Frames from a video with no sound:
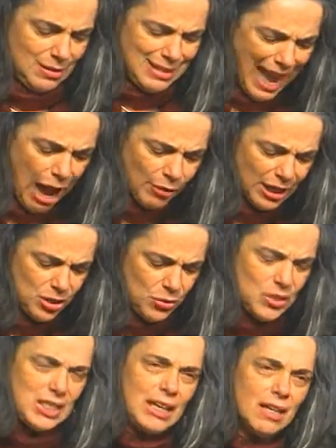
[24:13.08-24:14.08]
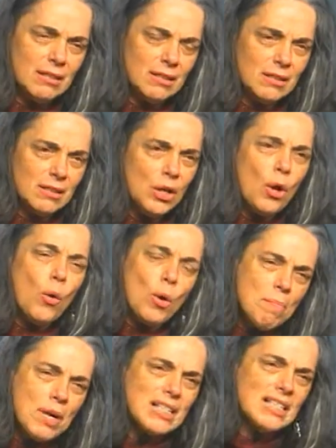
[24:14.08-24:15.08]
Now can you see it?
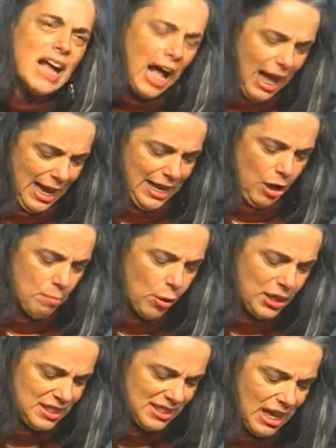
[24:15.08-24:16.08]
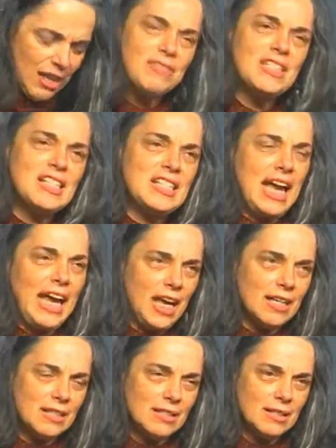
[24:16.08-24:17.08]
Or must I, a bodhisattva, say
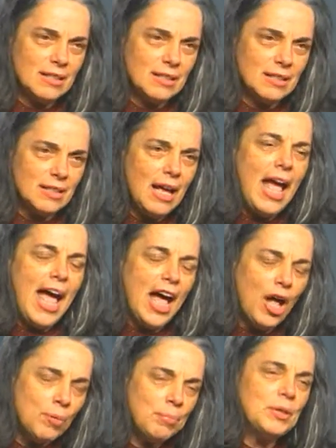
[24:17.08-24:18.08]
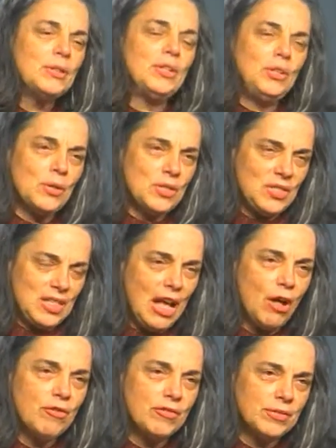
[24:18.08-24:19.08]
it? Help
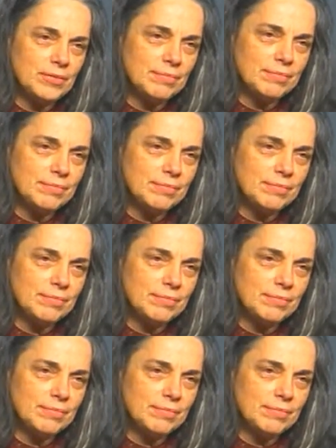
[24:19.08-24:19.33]
yourself.